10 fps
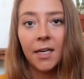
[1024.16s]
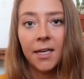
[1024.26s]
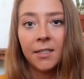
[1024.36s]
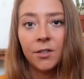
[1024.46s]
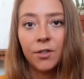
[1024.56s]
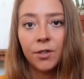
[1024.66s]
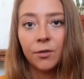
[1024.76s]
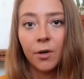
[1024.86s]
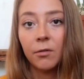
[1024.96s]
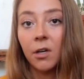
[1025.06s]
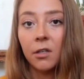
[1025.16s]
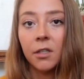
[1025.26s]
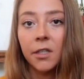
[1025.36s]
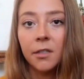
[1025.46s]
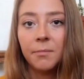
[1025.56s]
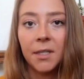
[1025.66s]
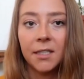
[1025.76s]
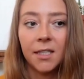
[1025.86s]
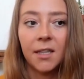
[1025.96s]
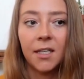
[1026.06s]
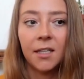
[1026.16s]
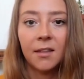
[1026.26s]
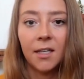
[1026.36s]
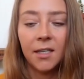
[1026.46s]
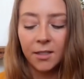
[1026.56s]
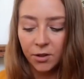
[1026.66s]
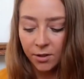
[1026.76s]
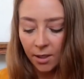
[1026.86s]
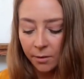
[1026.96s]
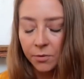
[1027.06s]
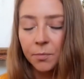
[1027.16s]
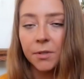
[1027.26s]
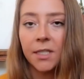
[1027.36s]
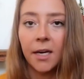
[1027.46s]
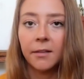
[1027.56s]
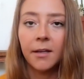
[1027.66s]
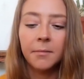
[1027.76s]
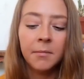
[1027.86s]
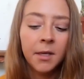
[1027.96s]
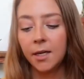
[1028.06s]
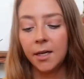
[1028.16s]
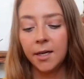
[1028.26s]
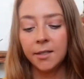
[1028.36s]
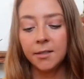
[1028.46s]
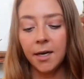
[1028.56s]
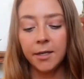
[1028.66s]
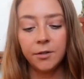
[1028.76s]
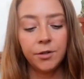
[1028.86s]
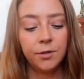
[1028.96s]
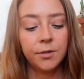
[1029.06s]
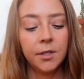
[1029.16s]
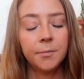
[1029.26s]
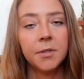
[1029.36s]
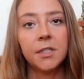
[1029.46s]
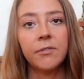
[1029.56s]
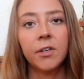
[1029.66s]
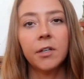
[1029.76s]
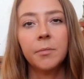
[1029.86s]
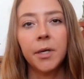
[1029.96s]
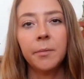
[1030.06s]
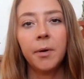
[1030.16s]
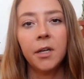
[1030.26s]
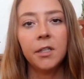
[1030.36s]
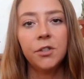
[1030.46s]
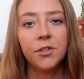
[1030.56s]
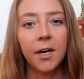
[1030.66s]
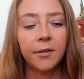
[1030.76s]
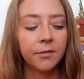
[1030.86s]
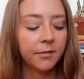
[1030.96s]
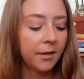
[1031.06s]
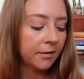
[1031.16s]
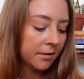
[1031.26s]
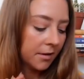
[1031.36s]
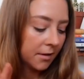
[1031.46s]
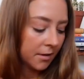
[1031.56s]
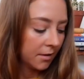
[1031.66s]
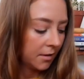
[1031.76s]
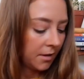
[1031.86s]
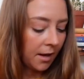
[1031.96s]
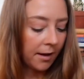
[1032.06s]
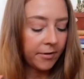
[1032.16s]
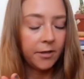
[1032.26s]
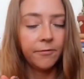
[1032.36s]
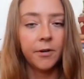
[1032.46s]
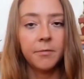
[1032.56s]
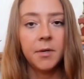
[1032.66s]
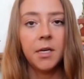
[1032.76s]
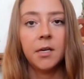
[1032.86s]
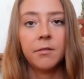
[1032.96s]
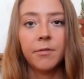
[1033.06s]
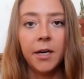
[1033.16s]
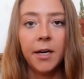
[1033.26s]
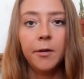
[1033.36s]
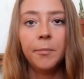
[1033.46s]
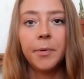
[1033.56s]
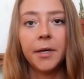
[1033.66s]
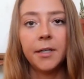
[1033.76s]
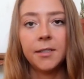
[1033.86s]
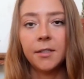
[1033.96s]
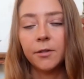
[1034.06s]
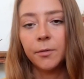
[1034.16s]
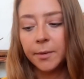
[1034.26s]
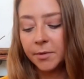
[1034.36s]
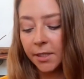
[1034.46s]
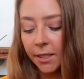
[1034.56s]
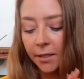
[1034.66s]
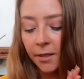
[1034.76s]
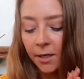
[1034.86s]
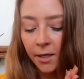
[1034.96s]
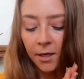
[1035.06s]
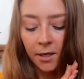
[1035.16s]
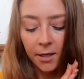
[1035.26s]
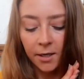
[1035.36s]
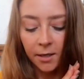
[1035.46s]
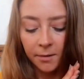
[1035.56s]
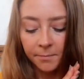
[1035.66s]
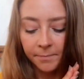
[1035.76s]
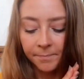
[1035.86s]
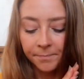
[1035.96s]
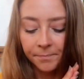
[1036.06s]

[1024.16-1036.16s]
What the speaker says: tend to grow longer, because I think that it just helps protect them. And I just use the Pacifica brand polish. I don't have it in front of me right now, but it's on their website. And